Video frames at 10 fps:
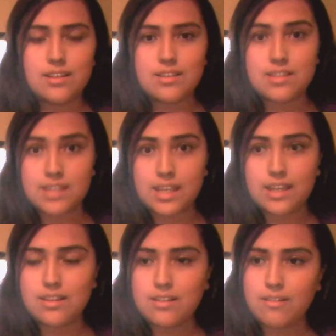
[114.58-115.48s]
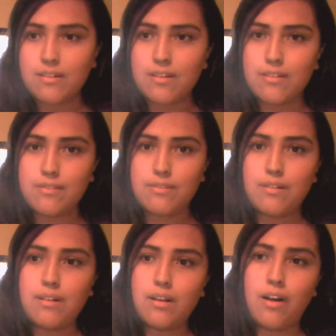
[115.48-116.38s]
see
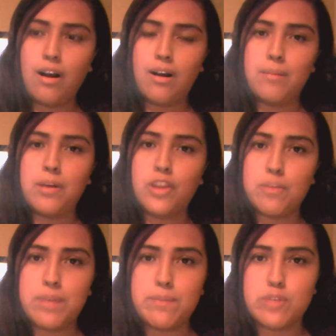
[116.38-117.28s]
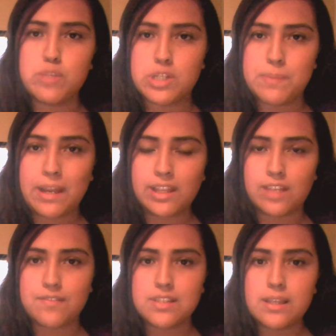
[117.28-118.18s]
other people's
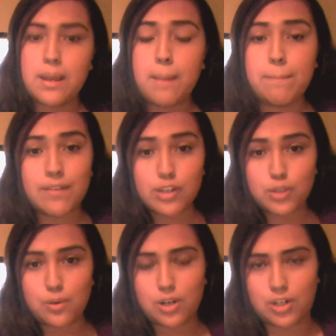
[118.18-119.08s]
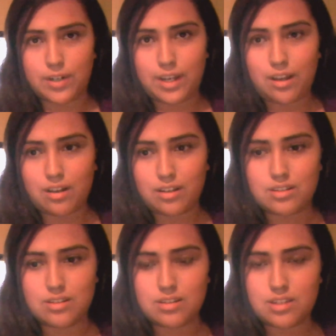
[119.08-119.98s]
perspectives. Maybe you agree
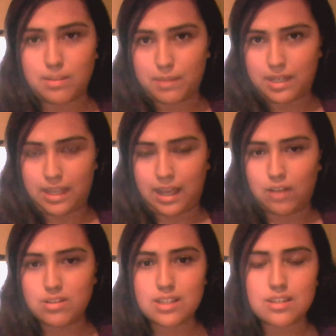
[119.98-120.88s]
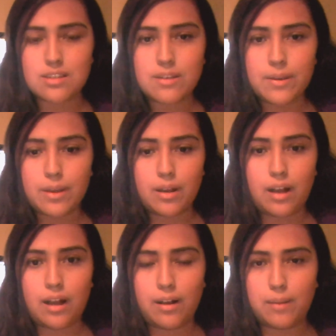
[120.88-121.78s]
on somebody else's
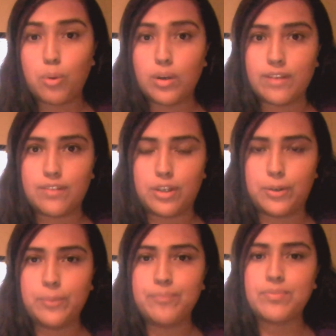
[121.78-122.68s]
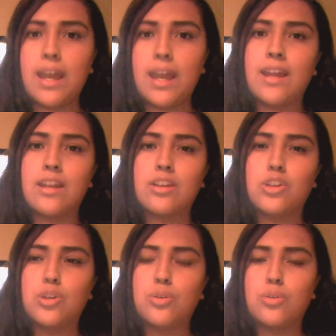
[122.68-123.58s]
point of view,
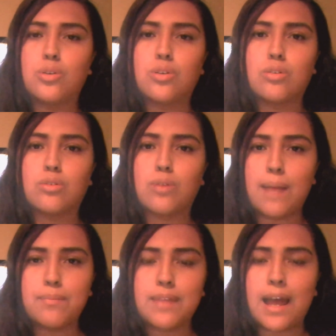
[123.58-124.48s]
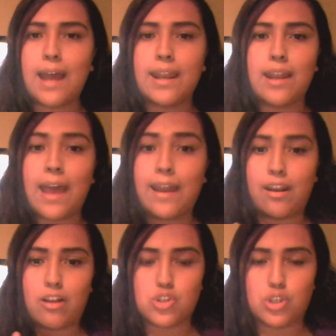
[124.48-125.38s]
and you grab that and add
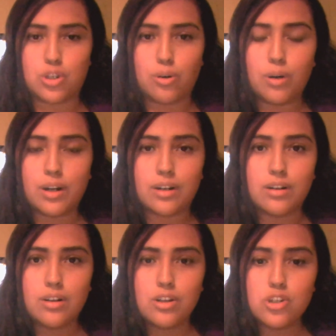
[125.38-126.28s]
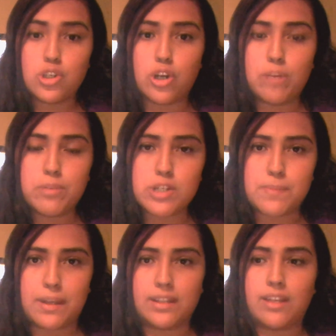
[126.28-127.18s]
it onto your
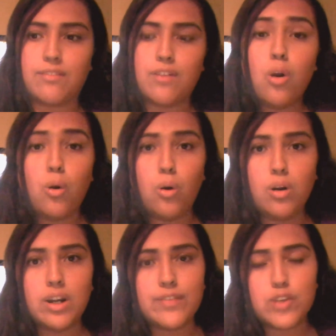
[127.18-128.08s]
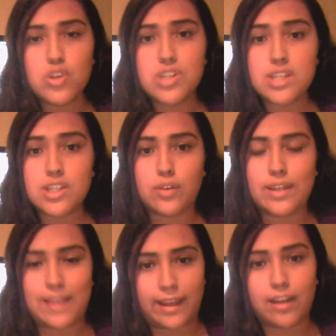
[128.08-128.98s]
perspective. Or if you
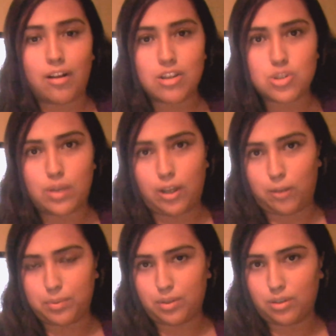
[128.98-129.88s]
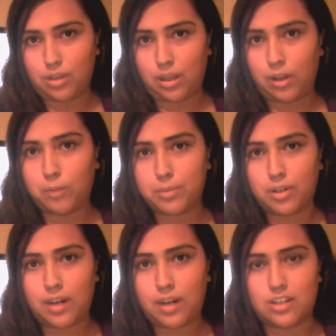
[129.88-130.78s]
disagree, that could also help
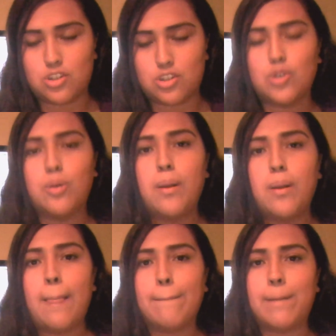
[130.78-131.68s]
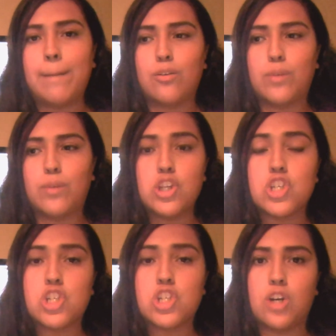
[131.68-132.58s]
your idea too by
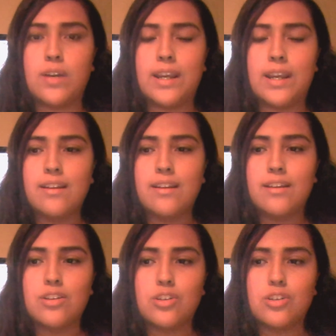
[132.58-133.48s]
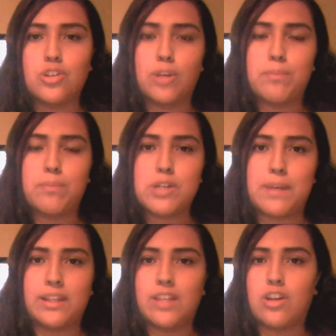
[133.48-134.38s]
reassuring your
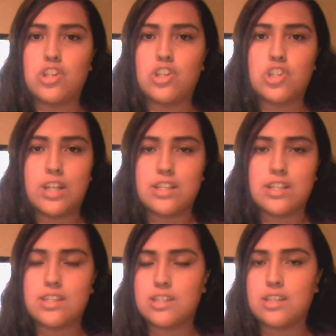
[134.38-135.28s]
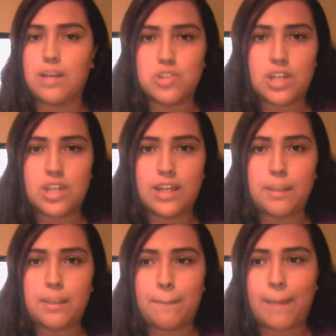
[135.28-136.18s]
perspective on a certain
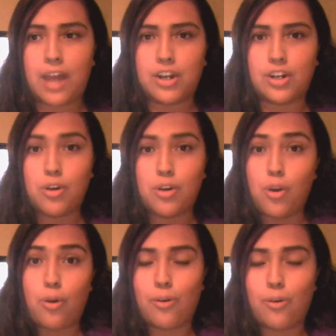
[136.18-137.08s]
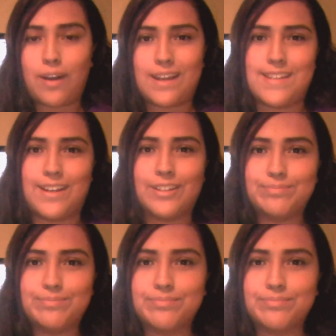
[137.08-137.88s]
subject, matter, or idea.